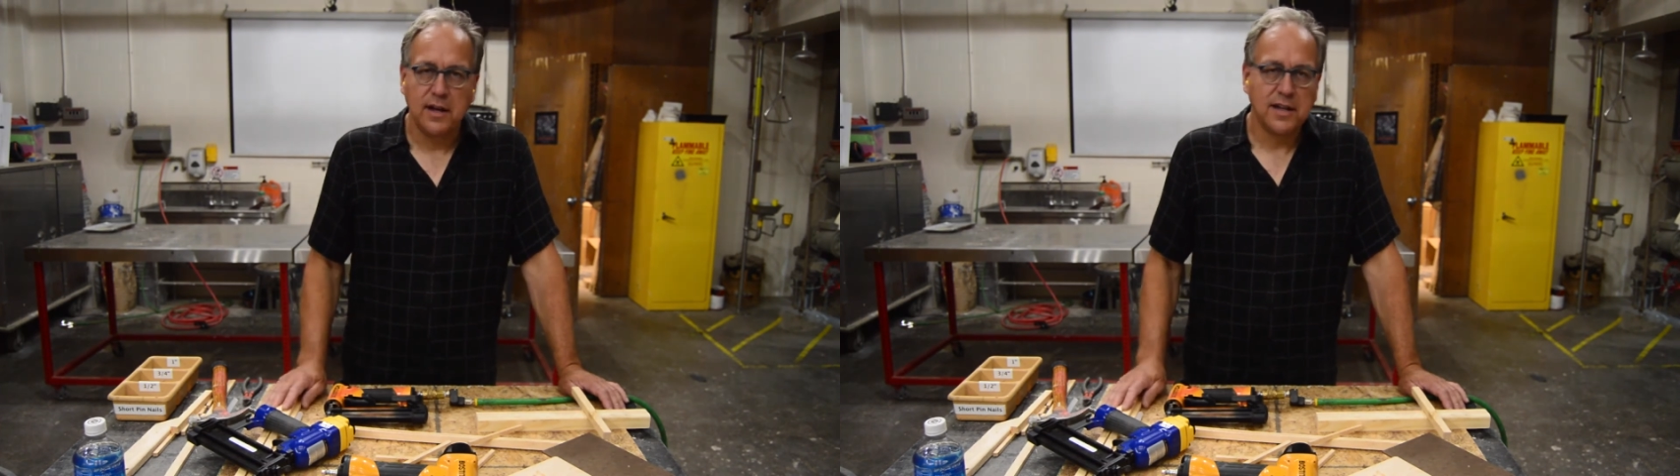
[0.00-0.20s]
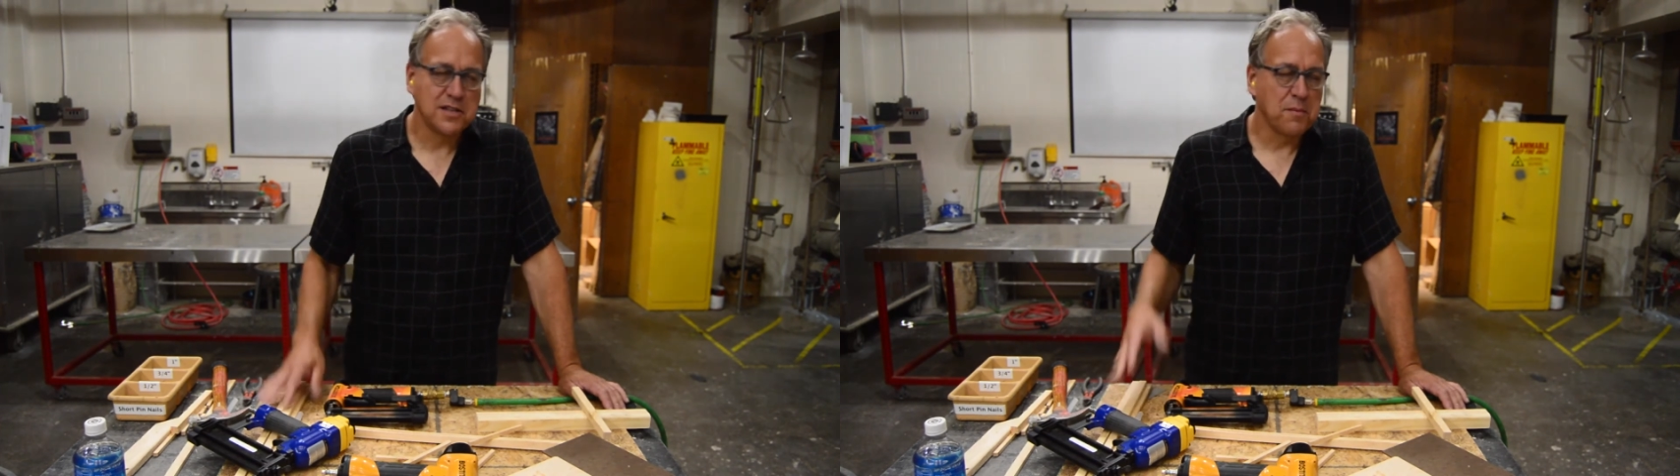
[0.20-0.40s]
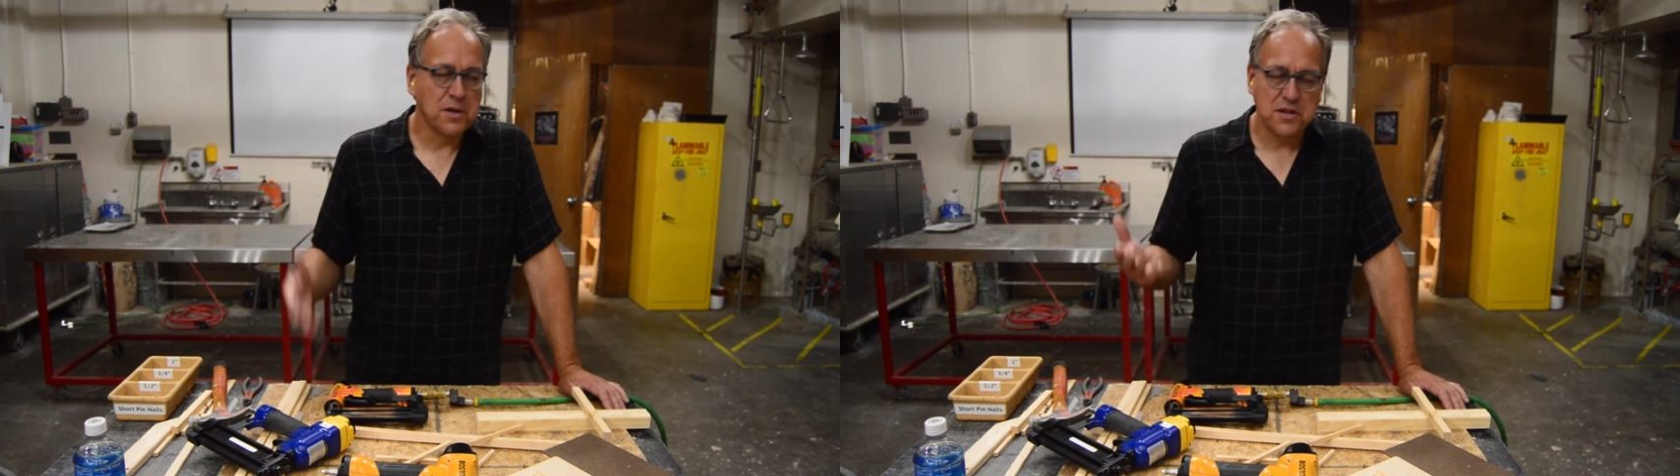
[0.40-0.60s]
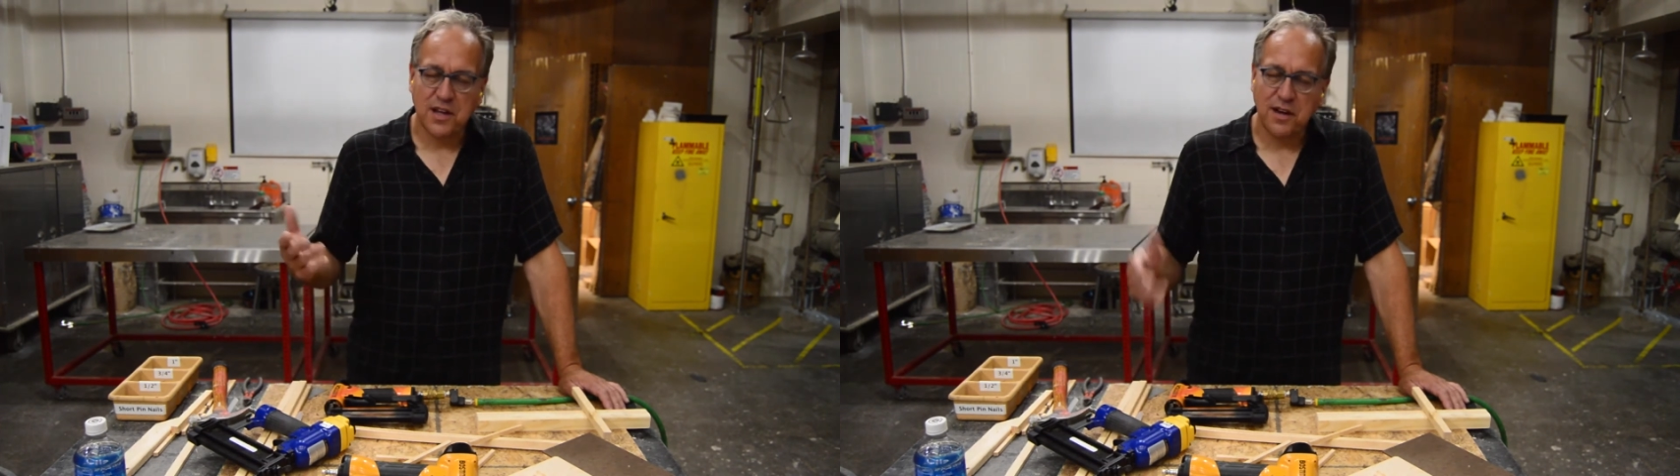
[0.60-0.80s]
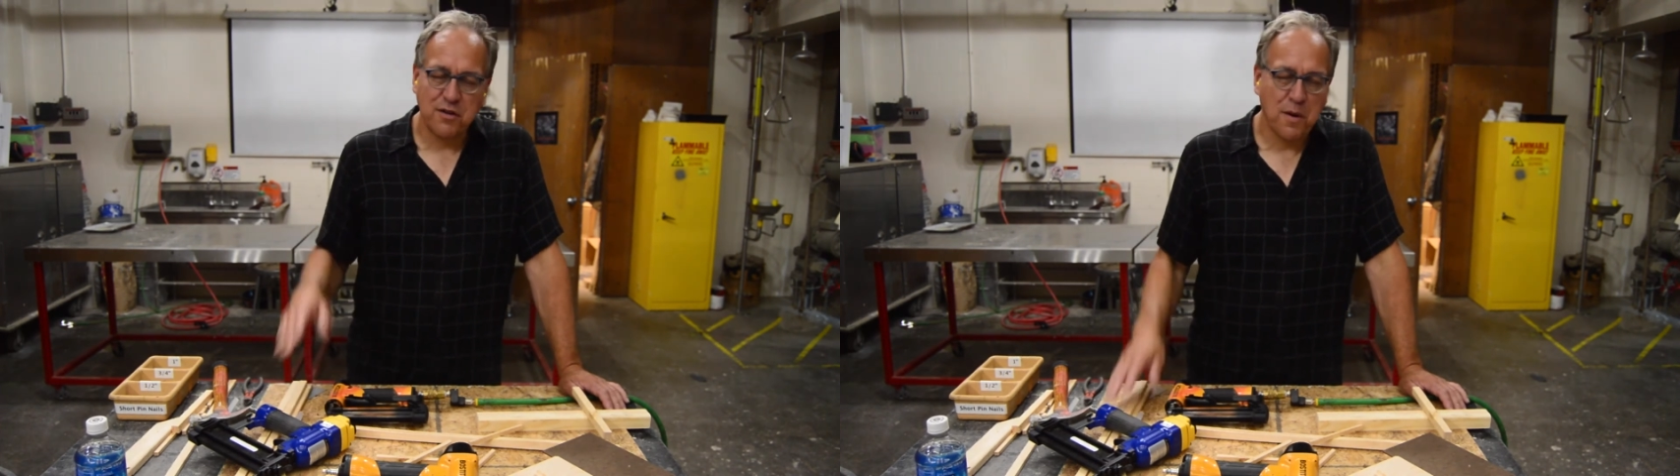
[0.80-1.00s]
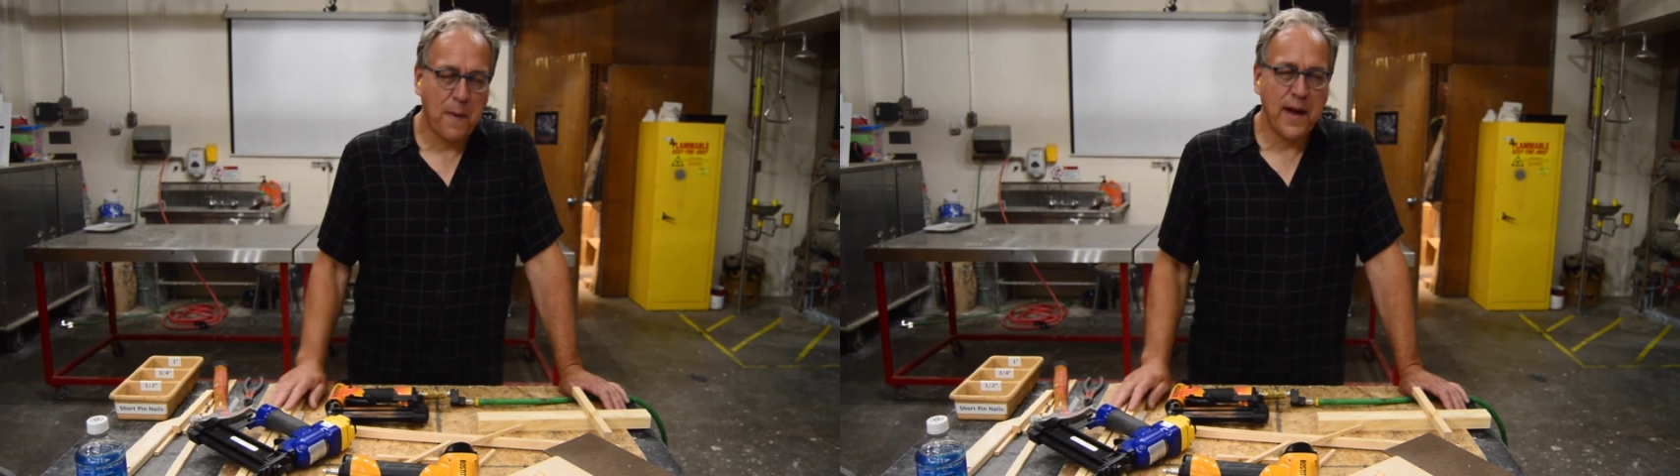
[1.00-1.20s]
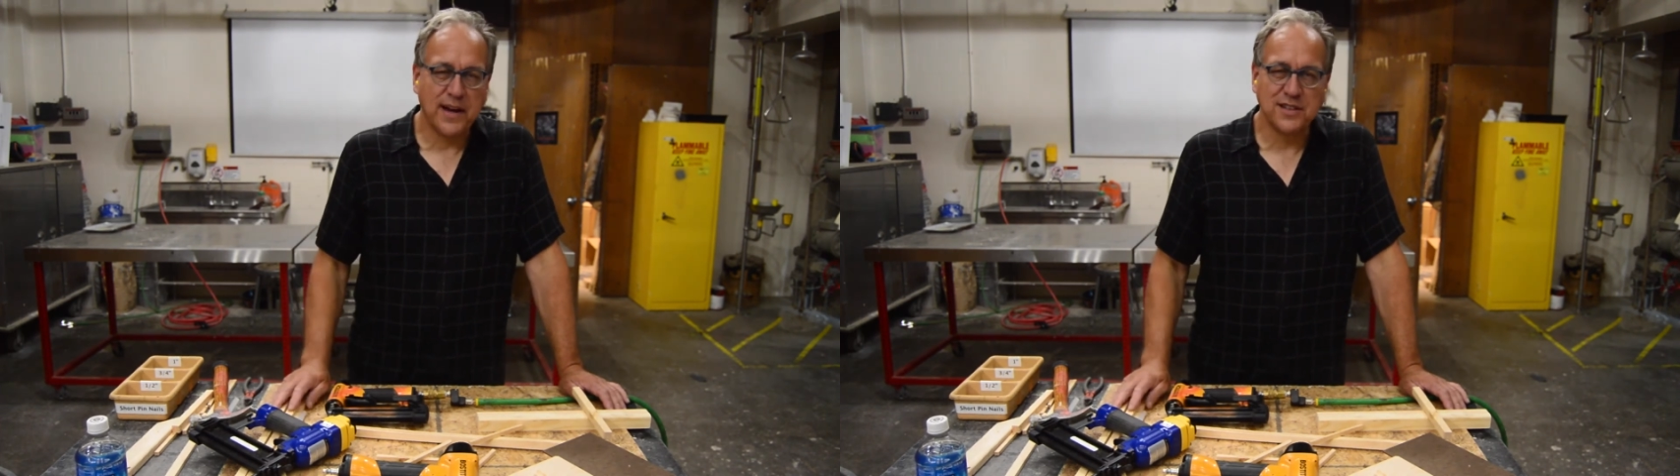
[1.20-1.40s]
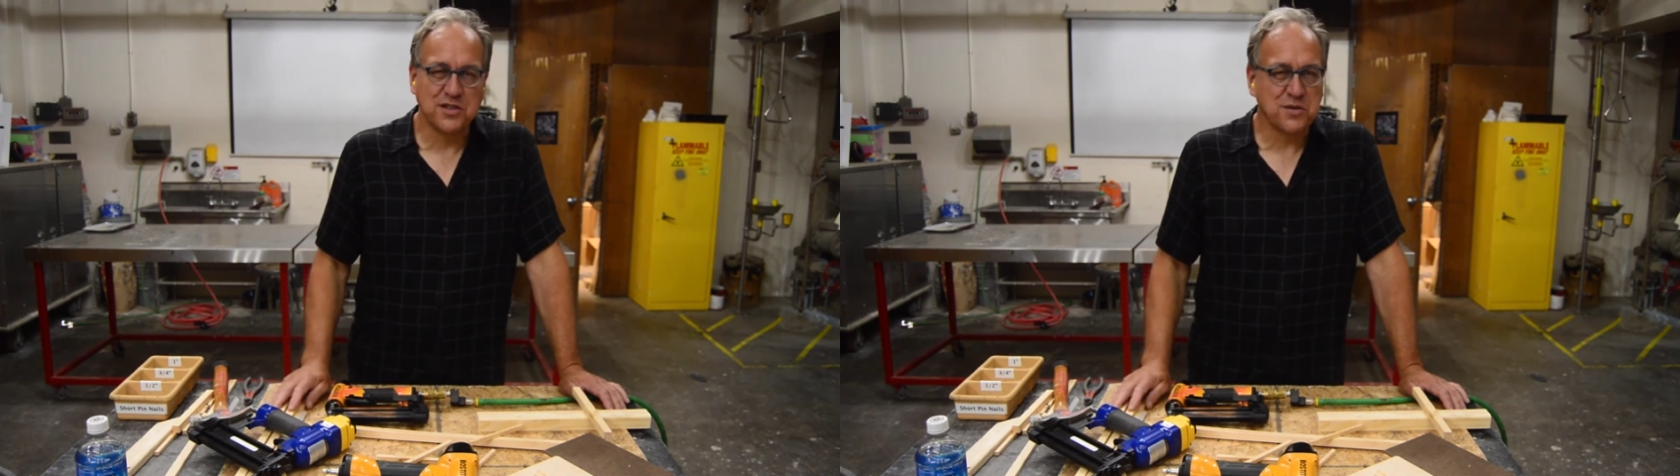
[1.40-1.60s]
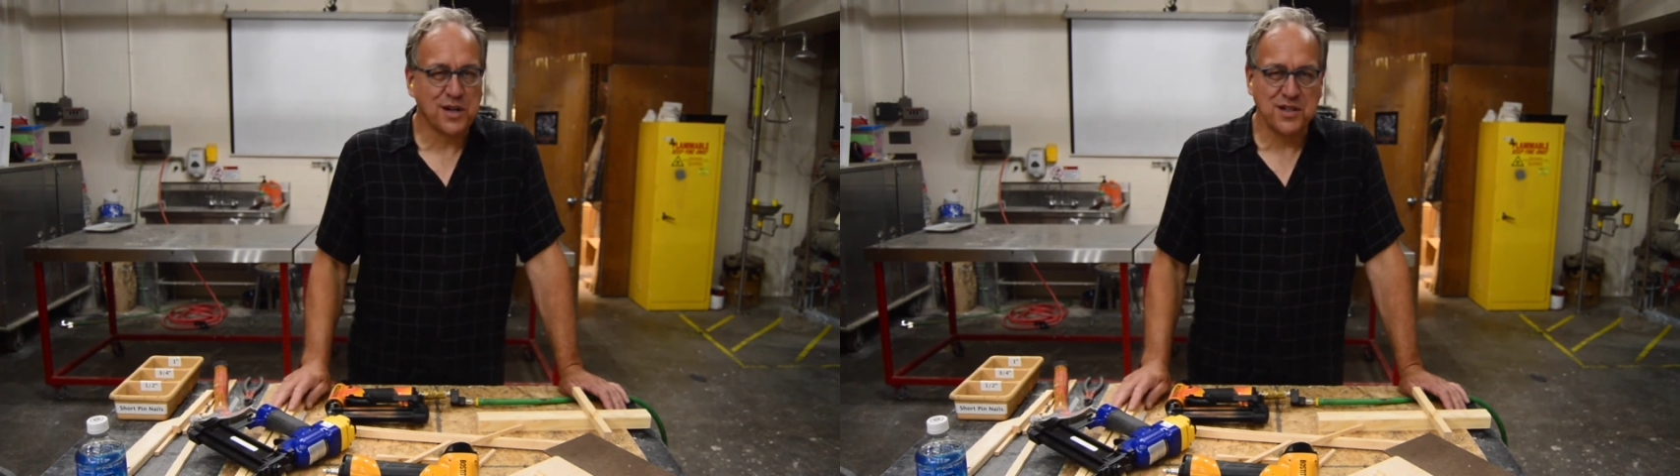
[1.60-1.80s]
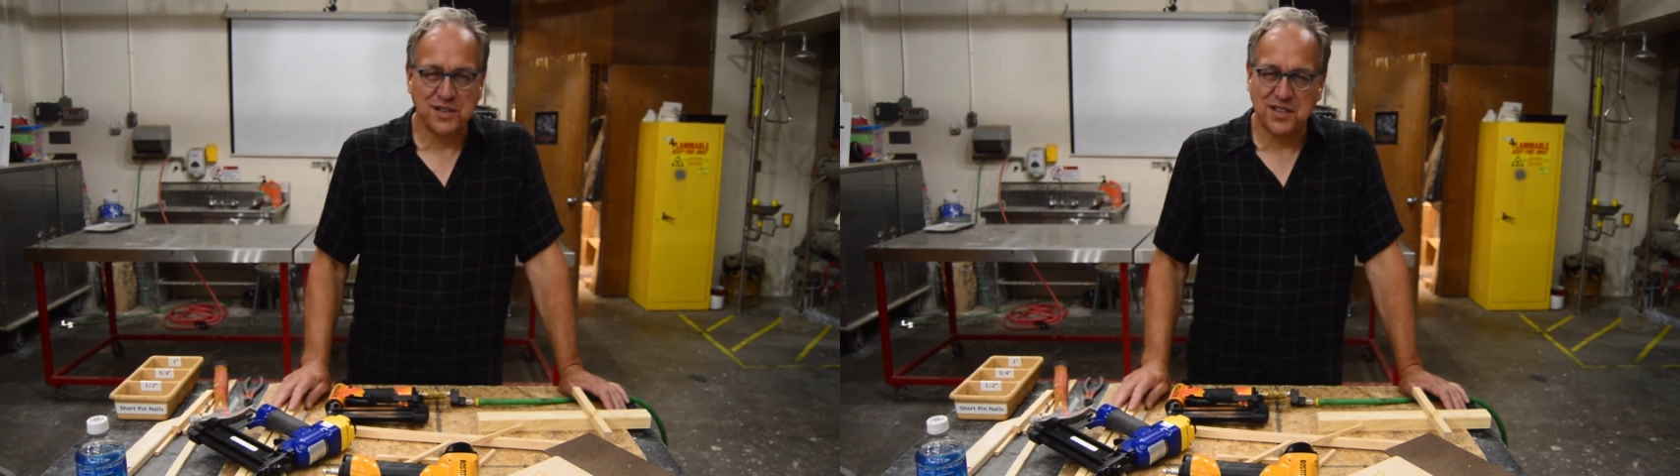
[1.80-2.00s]
As I mentioned, I grew up on
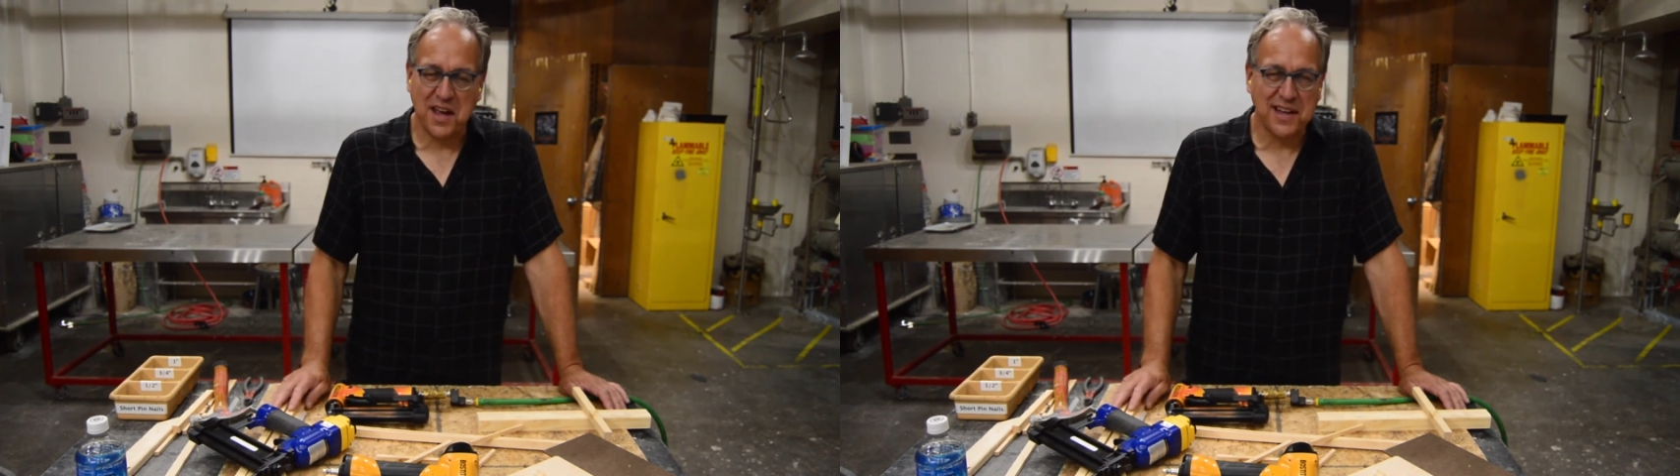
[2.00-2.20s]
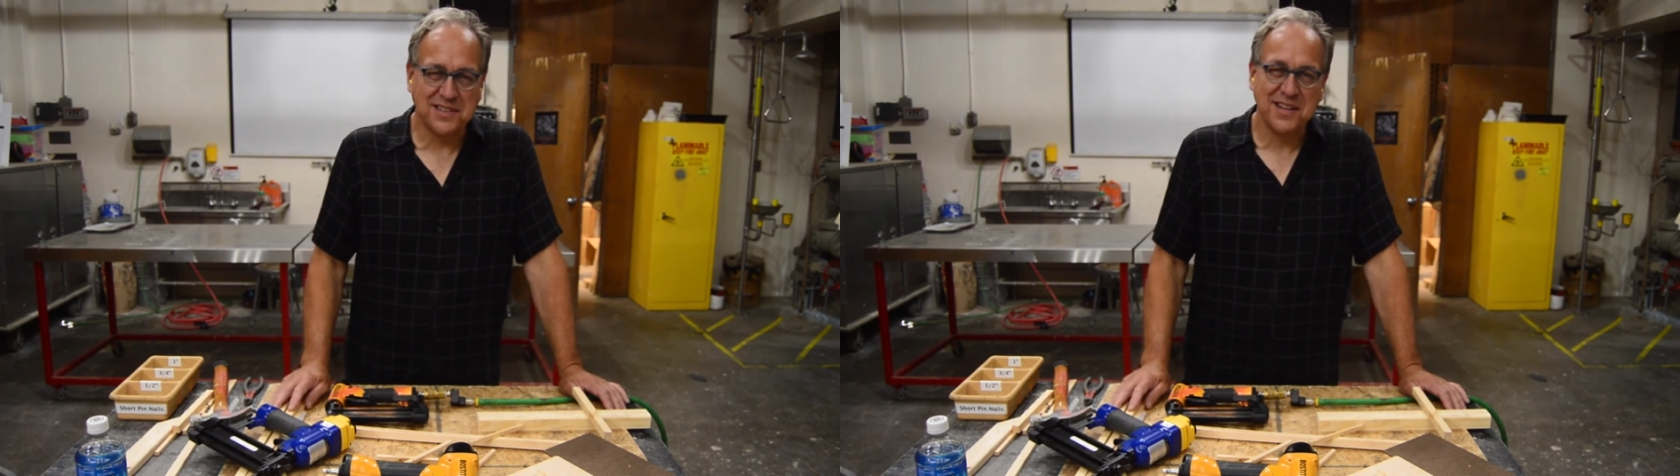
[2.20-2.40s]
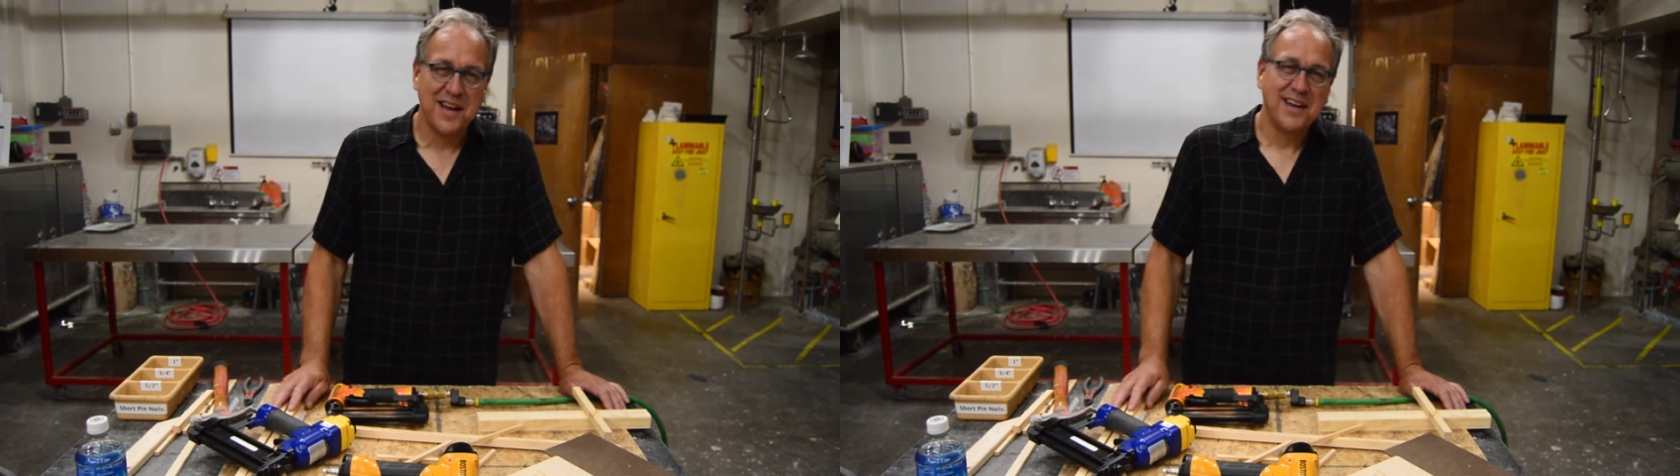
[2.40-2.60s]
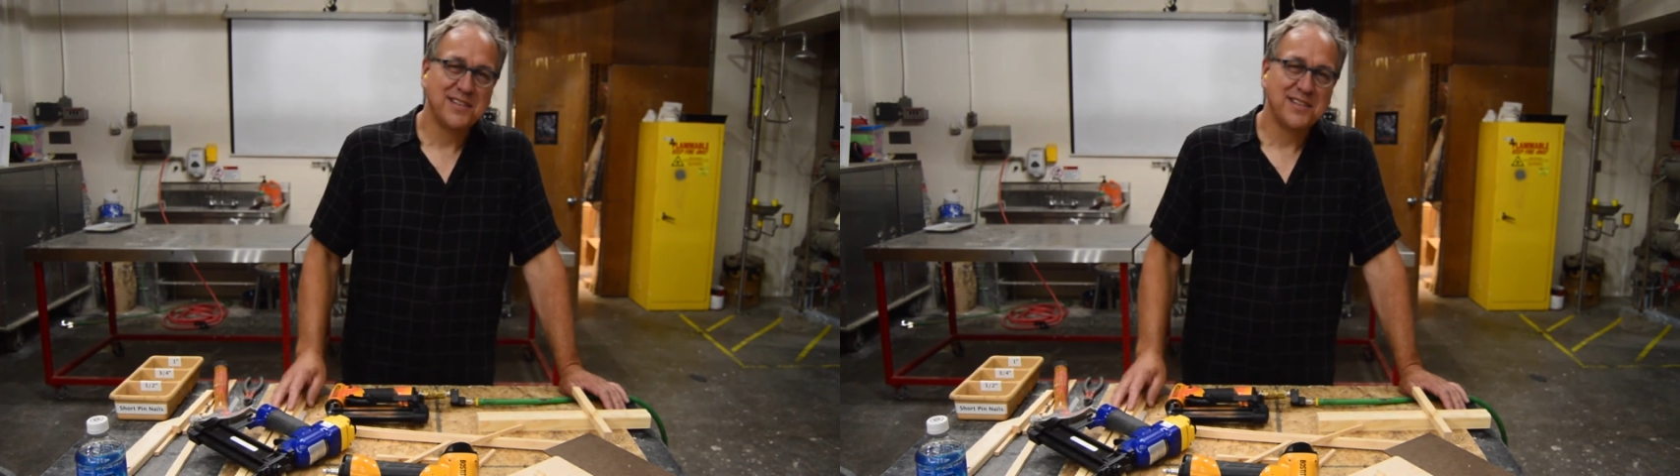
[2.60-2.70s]
construction sites,